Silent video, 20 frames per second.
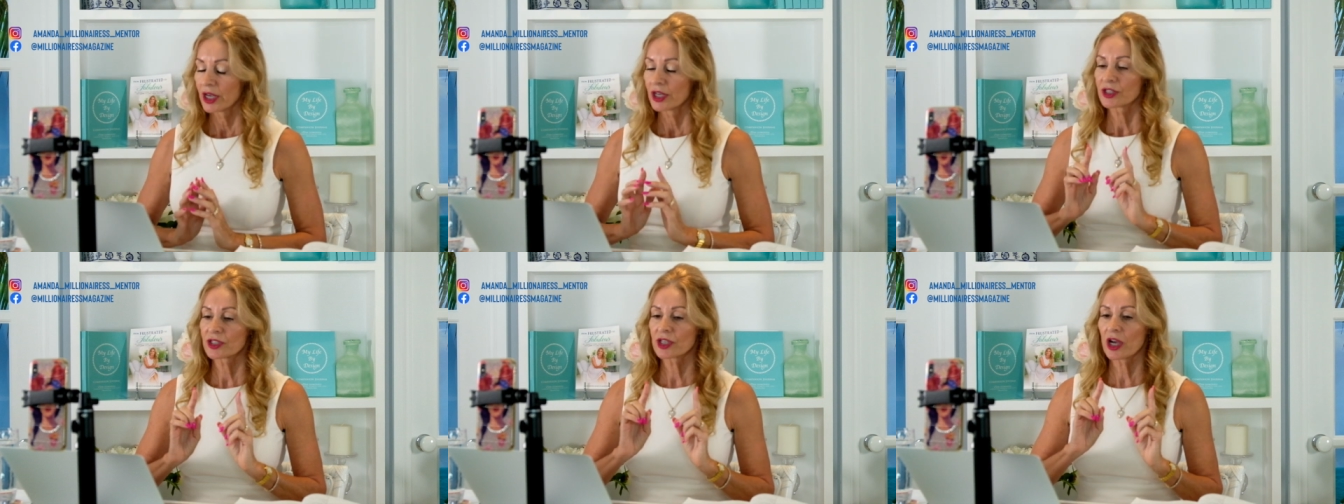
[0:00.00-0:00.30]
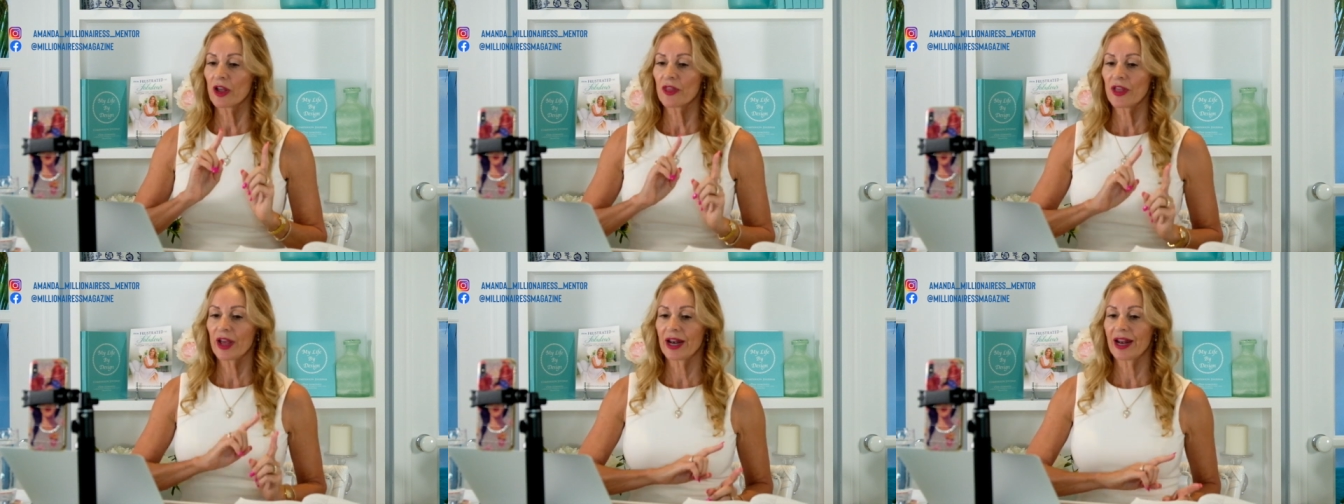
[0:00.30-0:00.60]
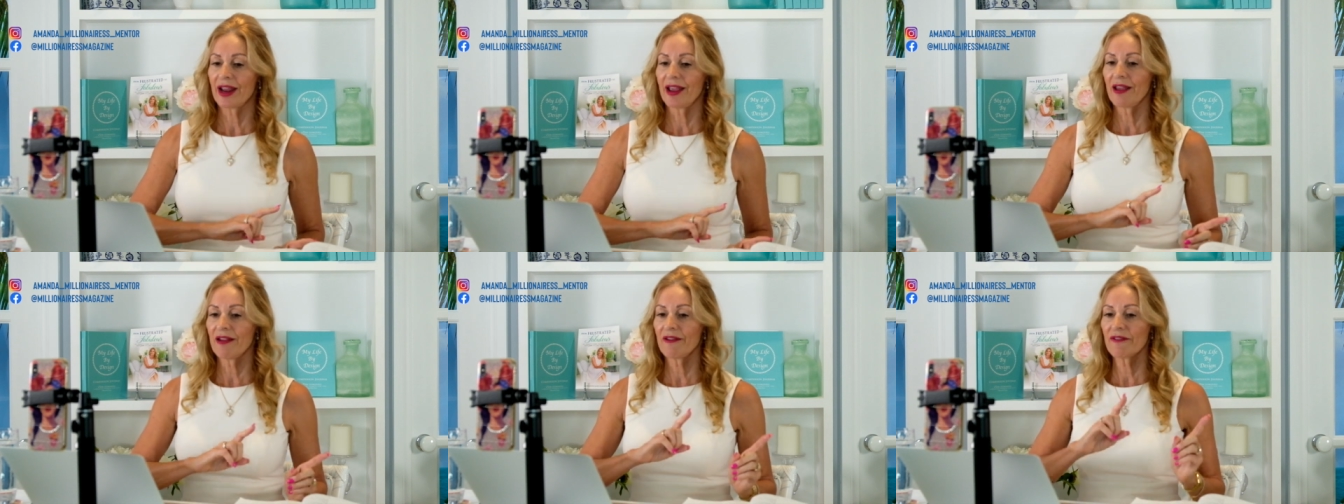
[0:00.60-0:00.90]
So
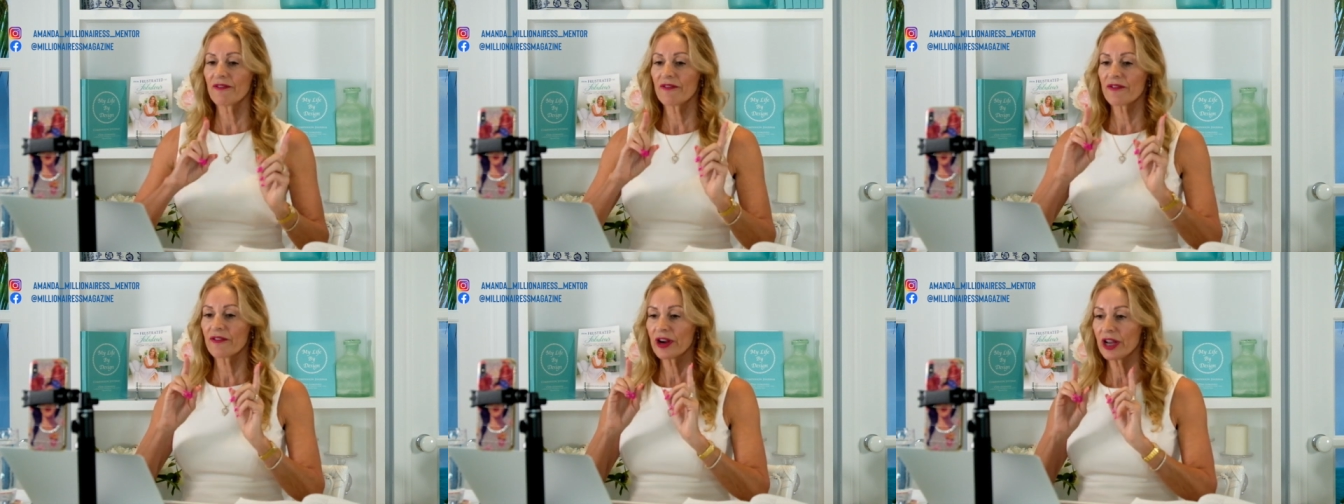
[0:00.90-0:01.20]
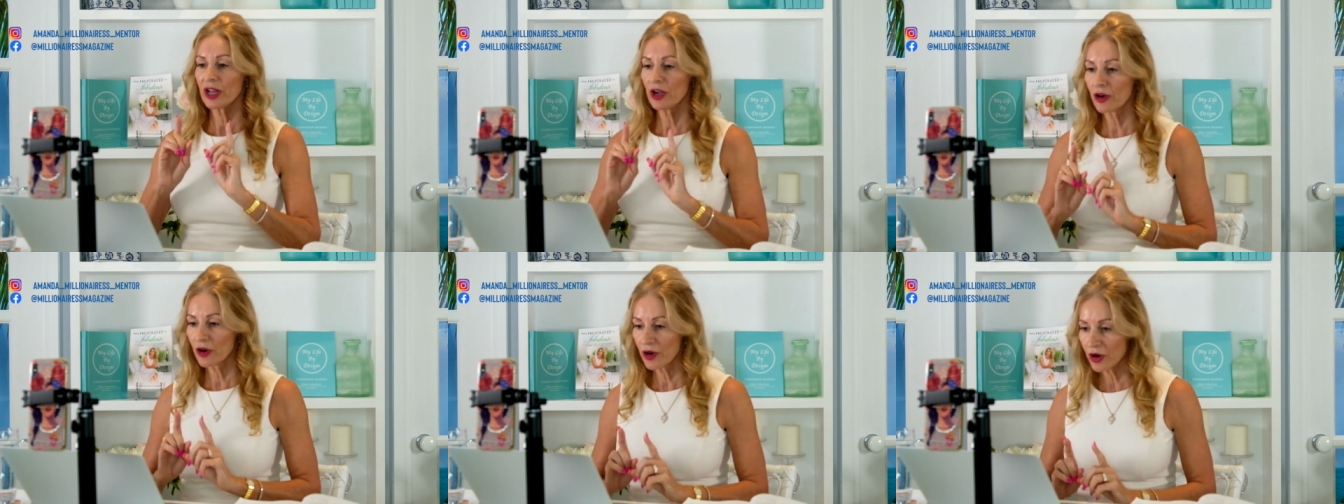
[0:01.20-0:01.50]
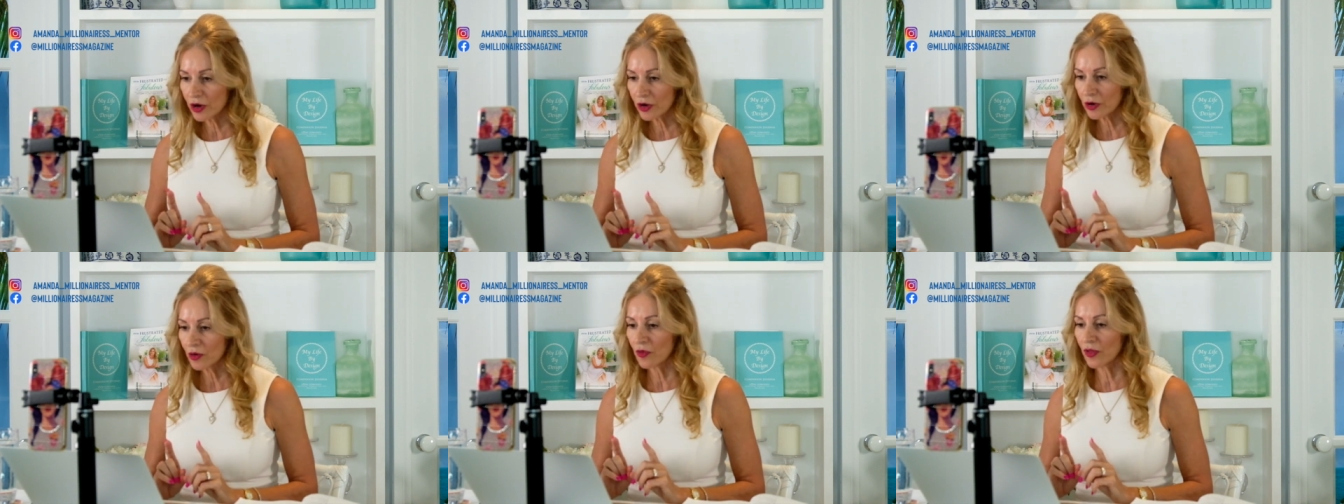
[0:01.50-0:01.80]
that every
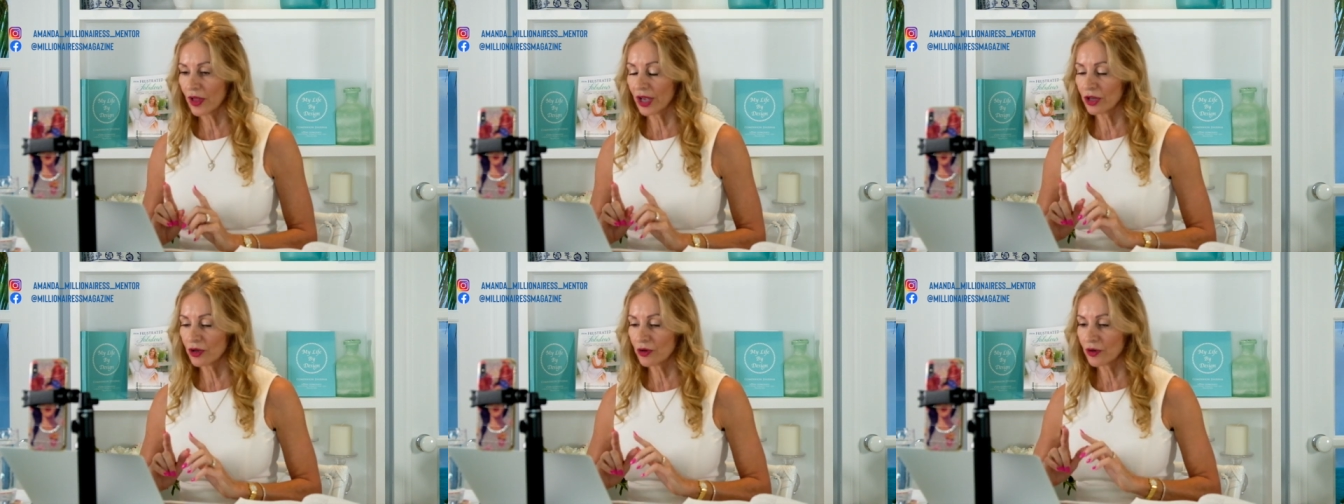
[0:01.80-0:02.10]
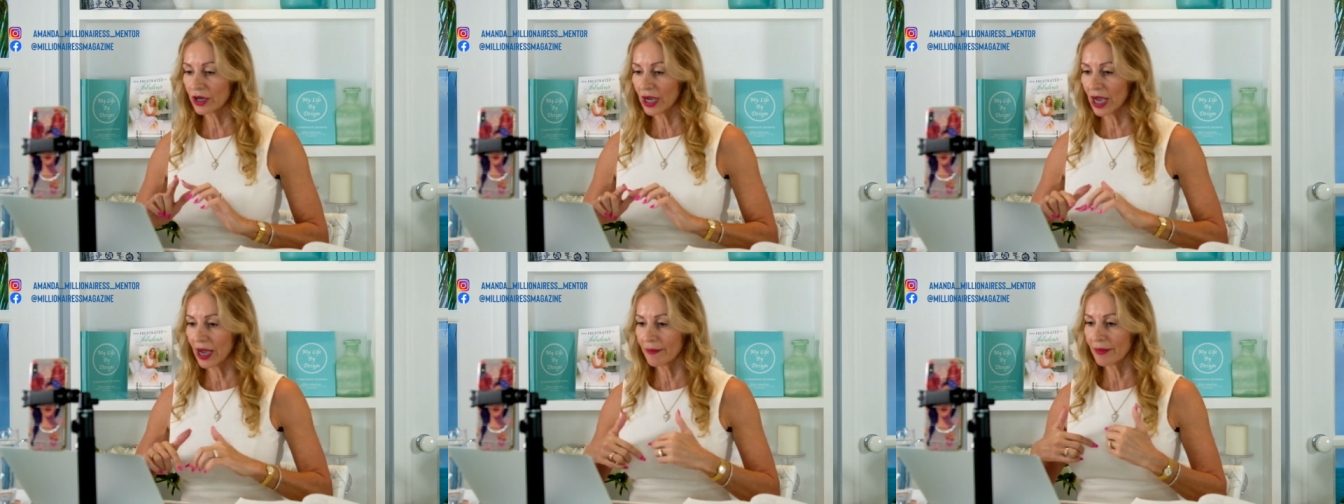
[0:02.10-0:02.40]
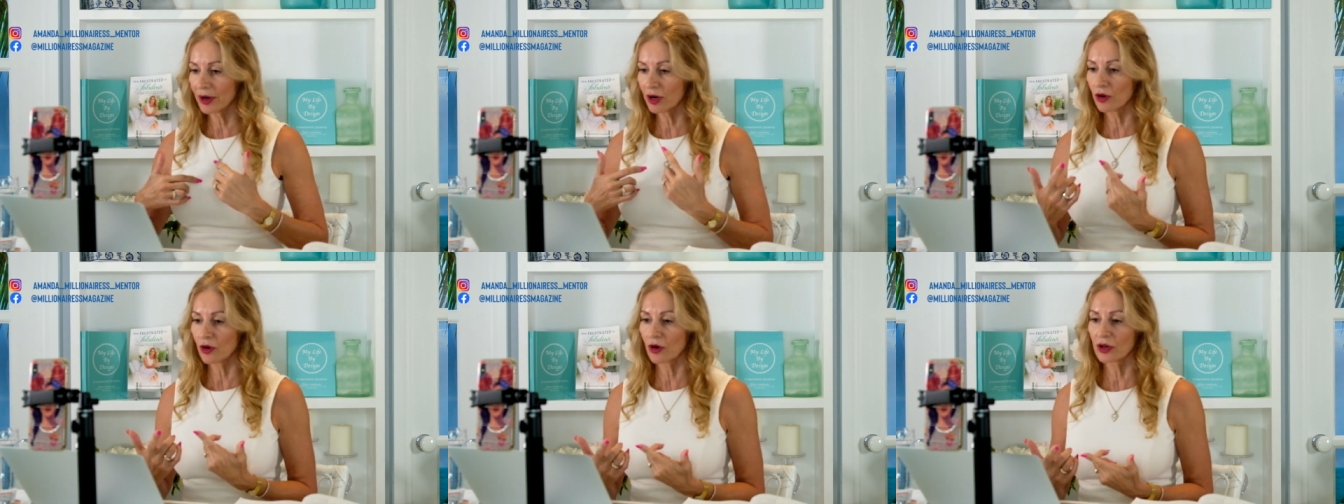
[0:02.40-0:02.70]
hurdle that you
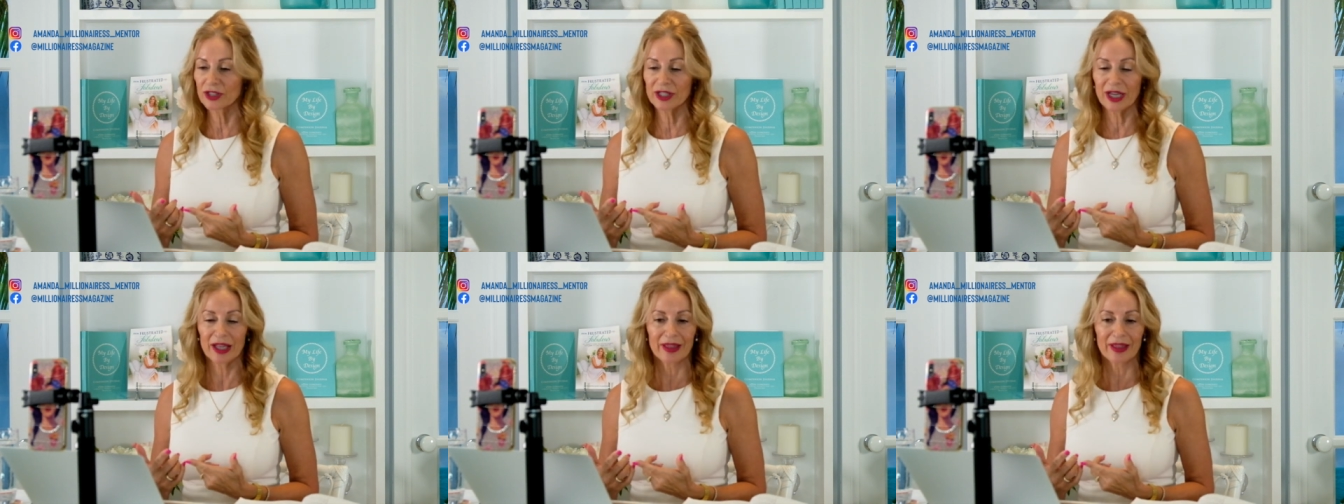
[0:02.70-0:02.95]
come across,